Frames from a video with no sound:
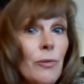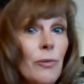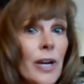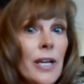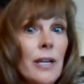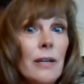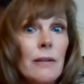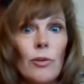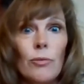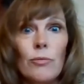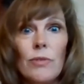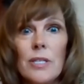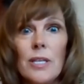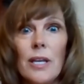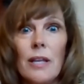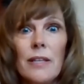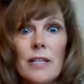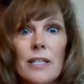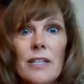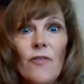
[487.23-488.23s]
right? Don't
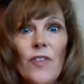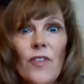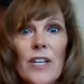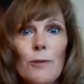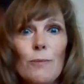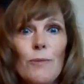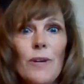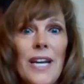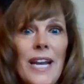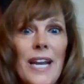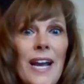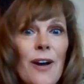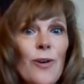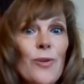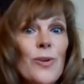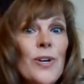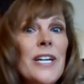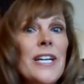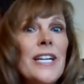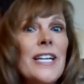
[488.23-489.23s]
sell this investment now.